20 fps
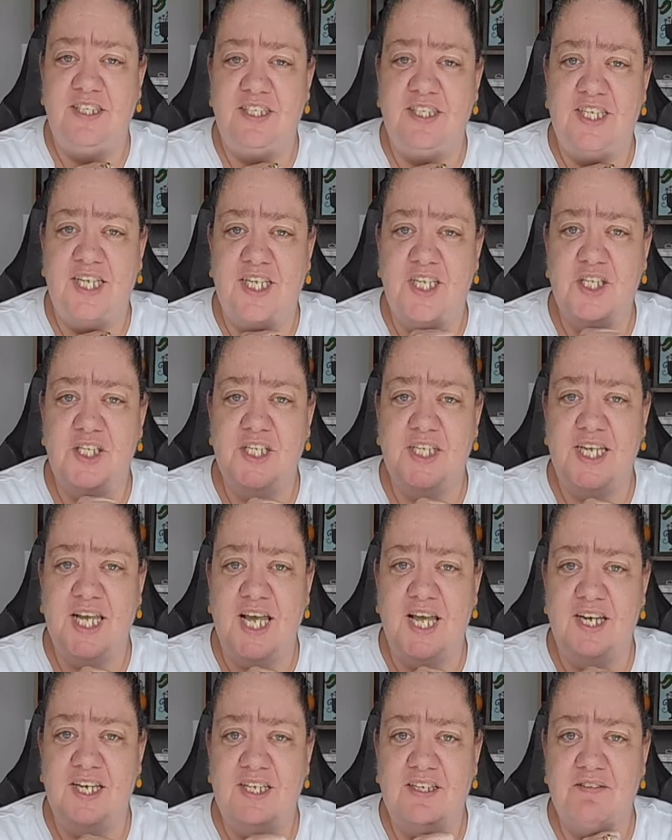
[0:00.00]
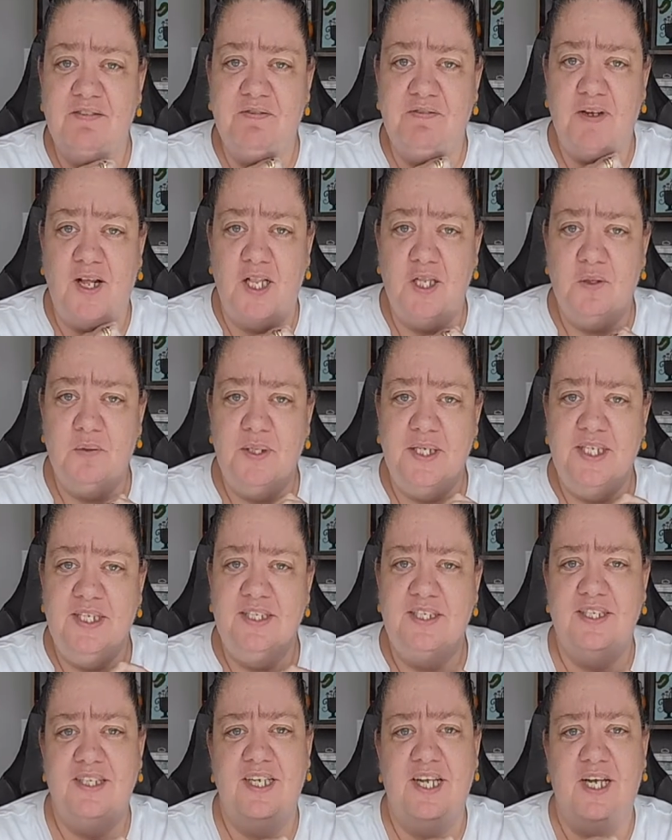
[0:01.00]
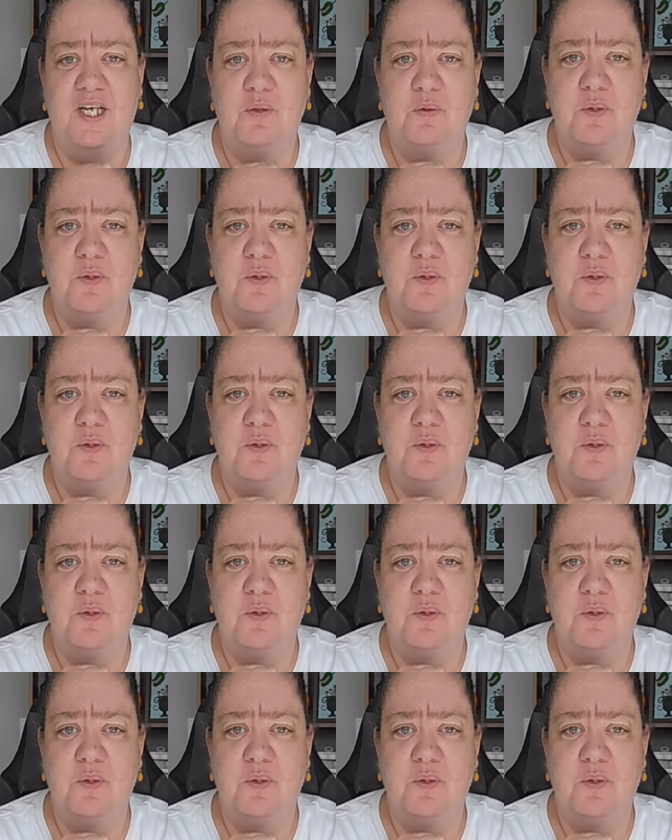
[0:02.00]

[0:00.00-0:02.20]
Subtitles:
Take a look at it, follow it. I